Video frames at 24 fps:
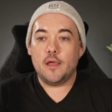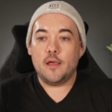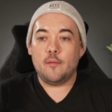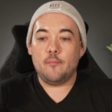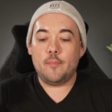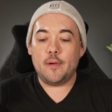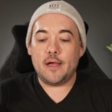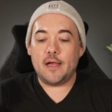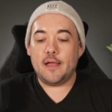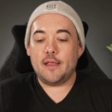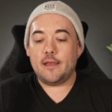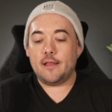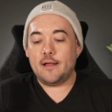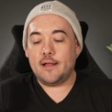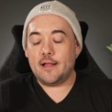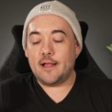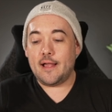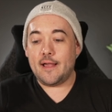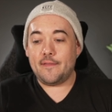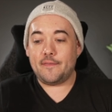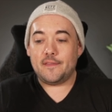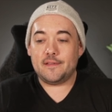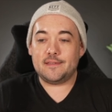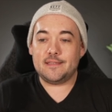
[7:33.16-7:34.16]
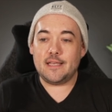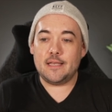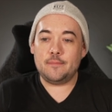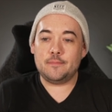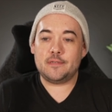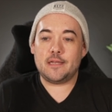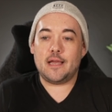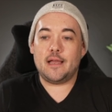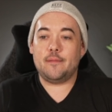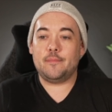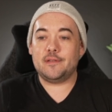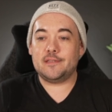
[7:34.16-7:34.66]
But uh, at the same
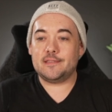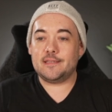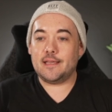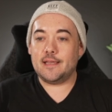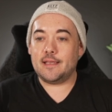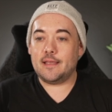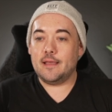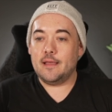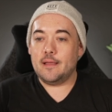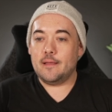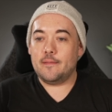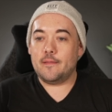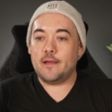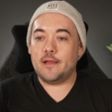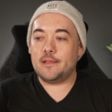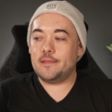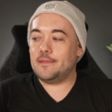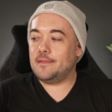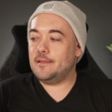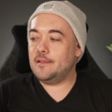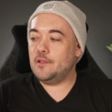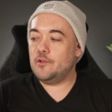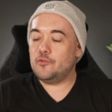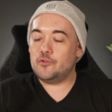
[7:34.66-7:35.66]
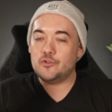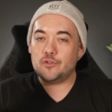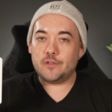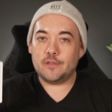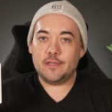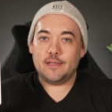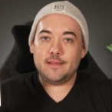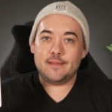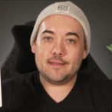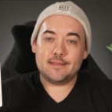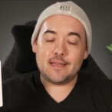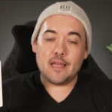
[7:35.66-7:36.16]
time, it's like uh,
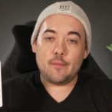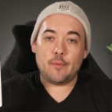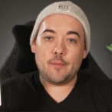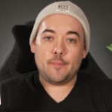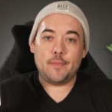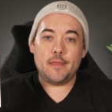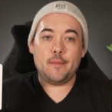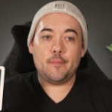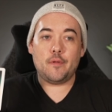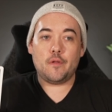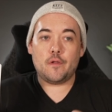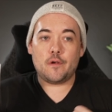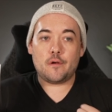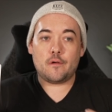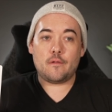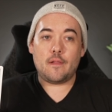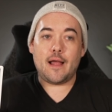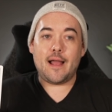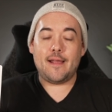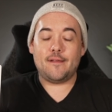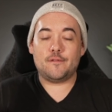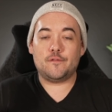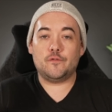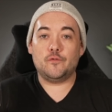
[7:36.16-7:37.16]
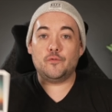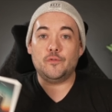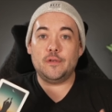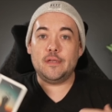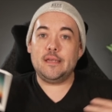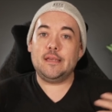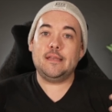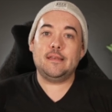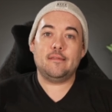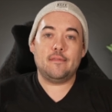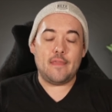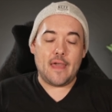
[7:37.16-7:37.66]
usually the type of people in our lives who
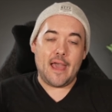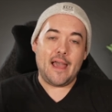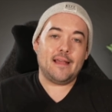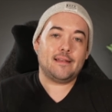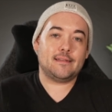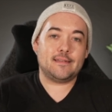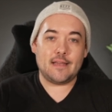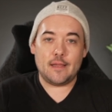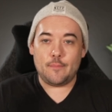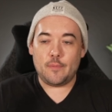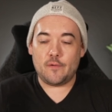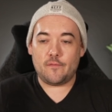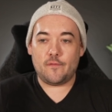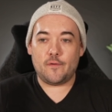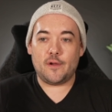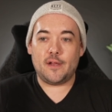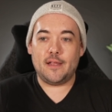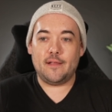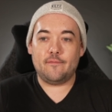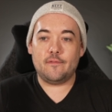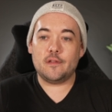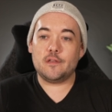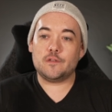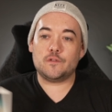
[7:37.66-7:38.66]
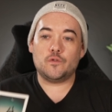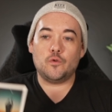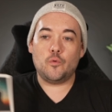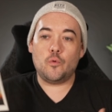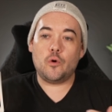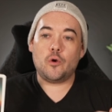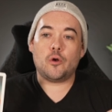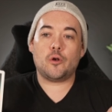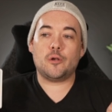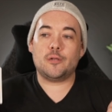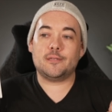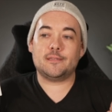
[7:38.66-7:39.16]
need that type of forgiveness, who
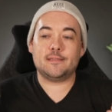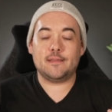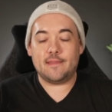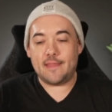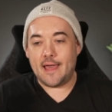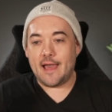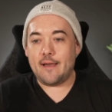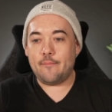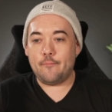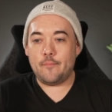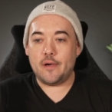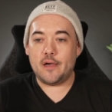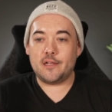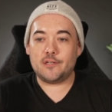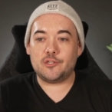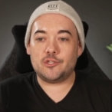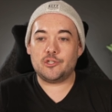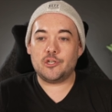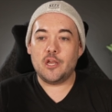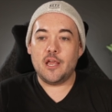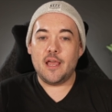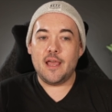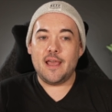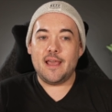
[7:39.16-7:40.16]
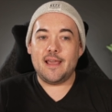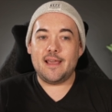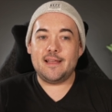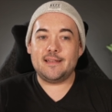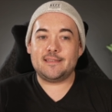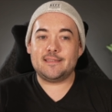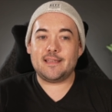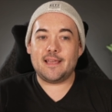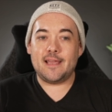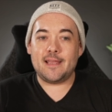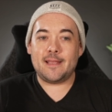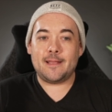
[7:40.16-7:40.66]
hurt us that much,
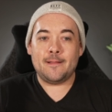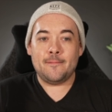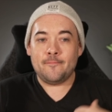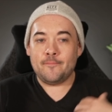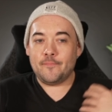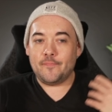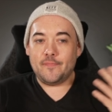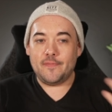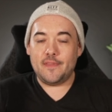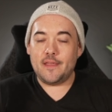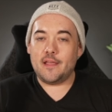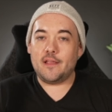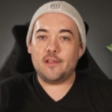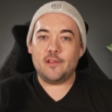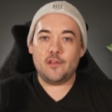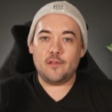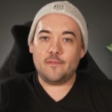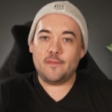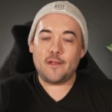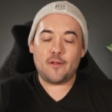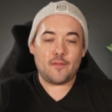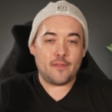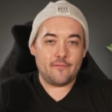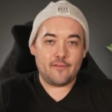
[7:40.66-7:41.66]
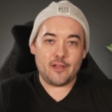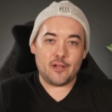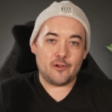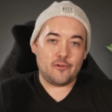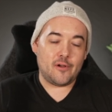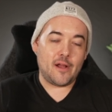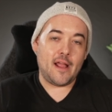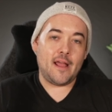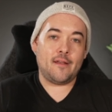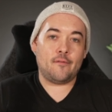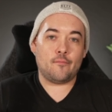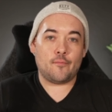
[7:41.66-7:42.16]
it's like they're living in your
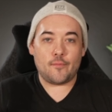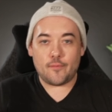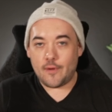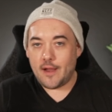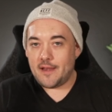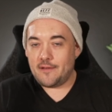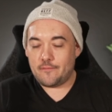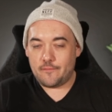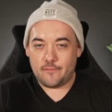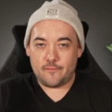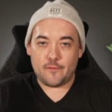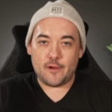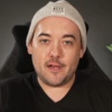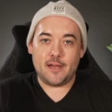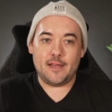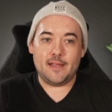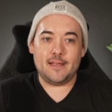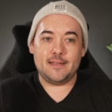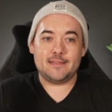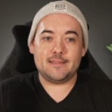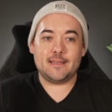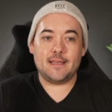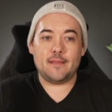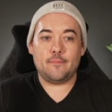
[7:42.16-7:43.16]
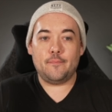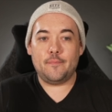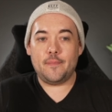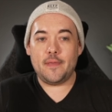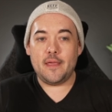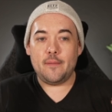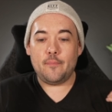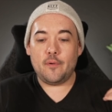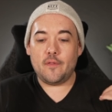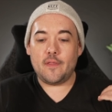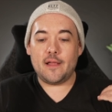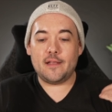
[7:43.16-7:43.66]
head rent free. It's like
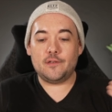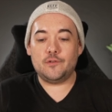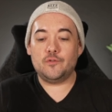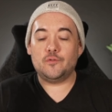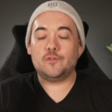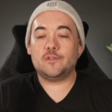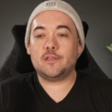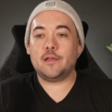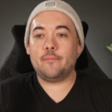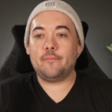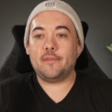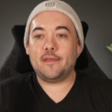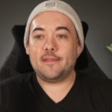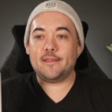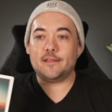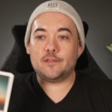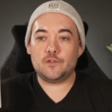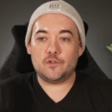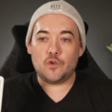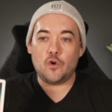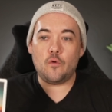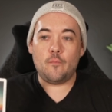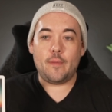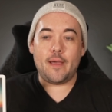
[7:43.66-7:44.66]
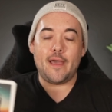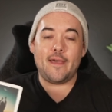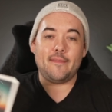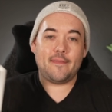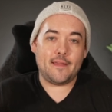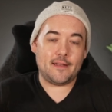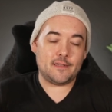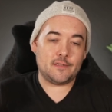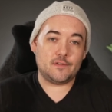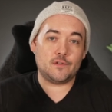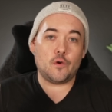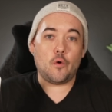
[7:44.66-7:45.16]
people that do something that's so bad
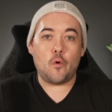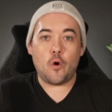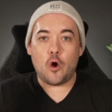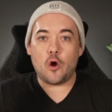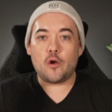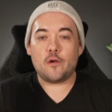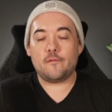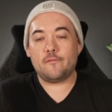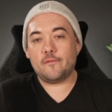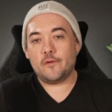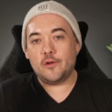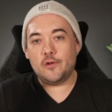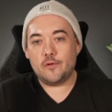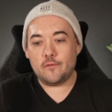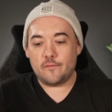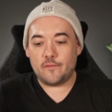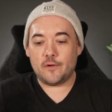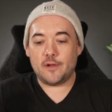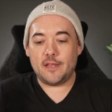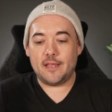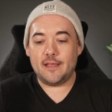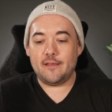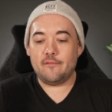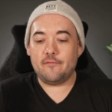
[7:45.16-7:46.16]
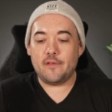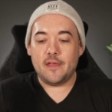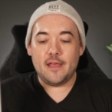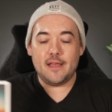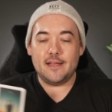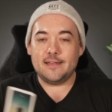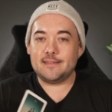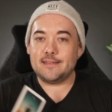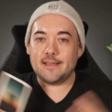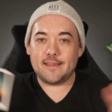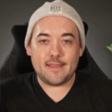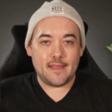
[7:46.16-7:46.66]
that it's so hard for you to forgive.
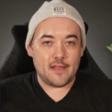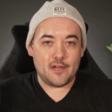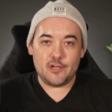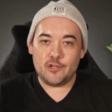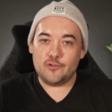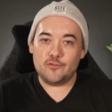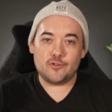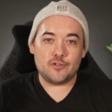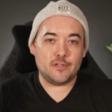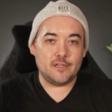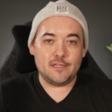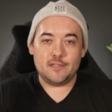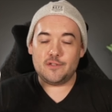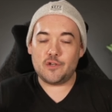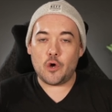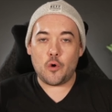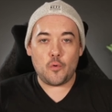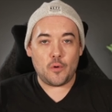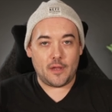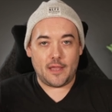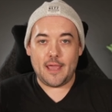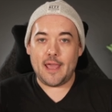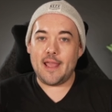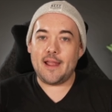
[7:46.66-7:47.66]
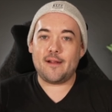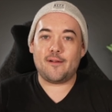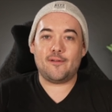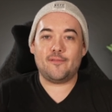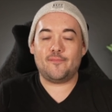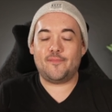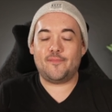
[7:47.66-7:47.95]
It's like they usually don't care.